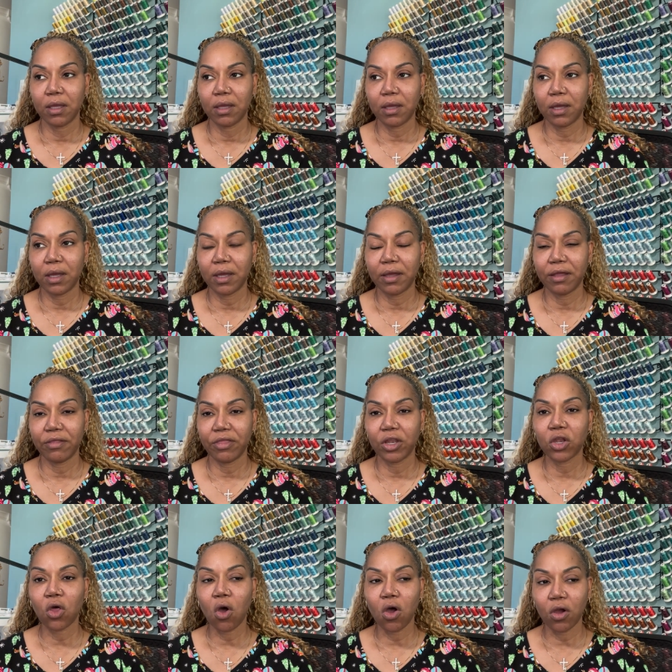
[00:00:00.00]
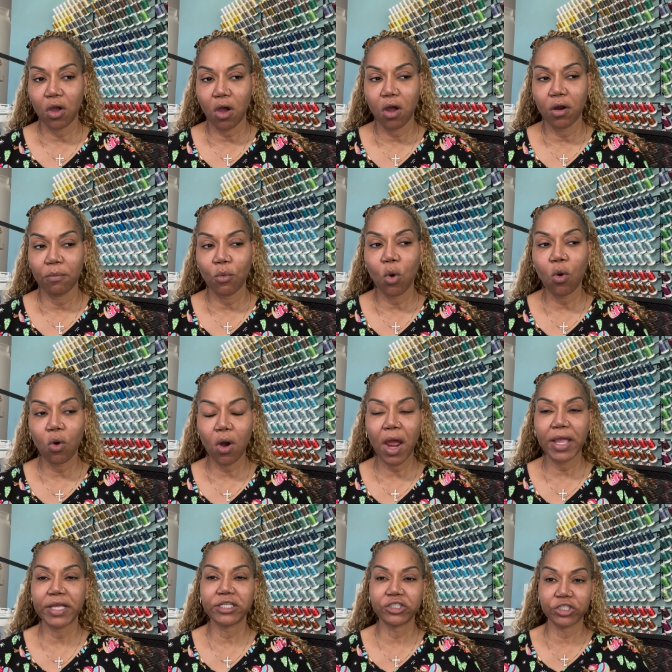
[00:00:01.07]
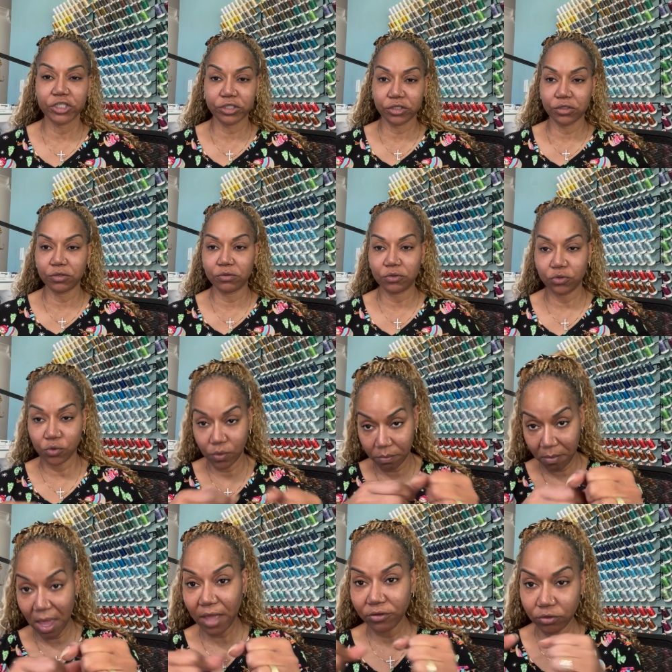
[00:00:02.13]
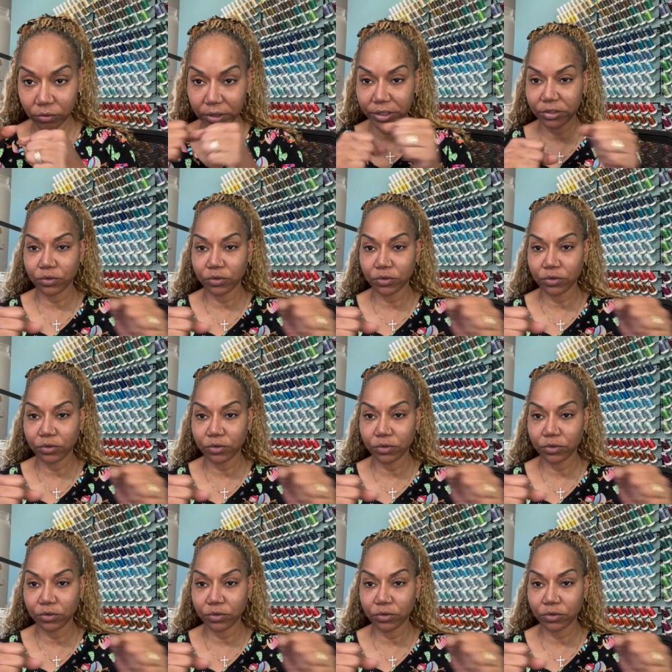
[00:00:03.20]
the long arm. Or I can just do it manually,